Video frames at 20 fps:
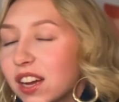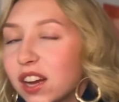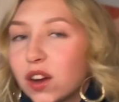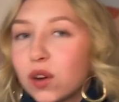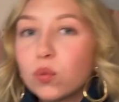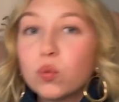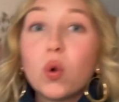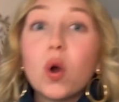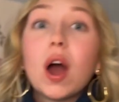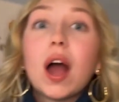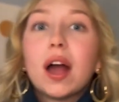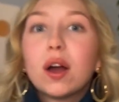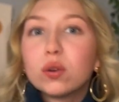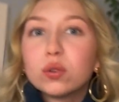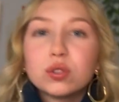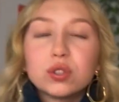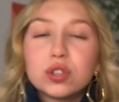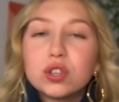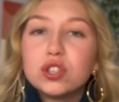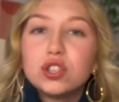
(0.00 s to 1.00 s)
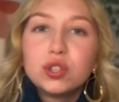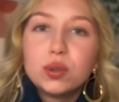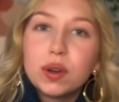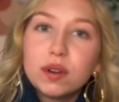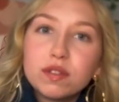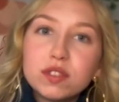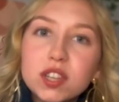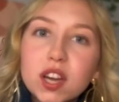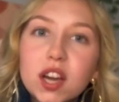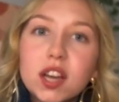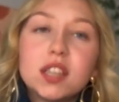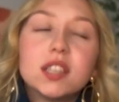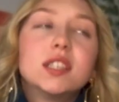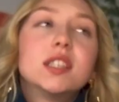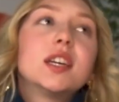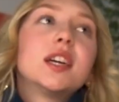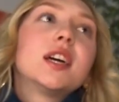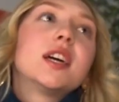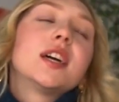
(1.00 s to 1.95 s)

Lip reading: What else could you have done?